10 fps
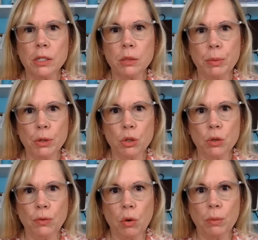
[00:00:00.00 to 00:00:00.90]
spiritual
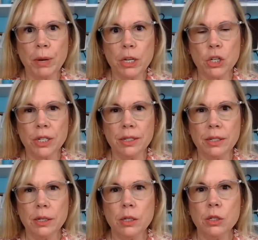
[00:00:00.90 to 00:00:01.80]
formation,
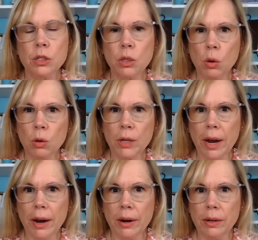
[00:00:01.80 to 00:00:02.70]
soul
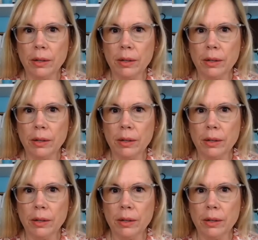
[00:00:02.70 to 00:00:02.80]
care,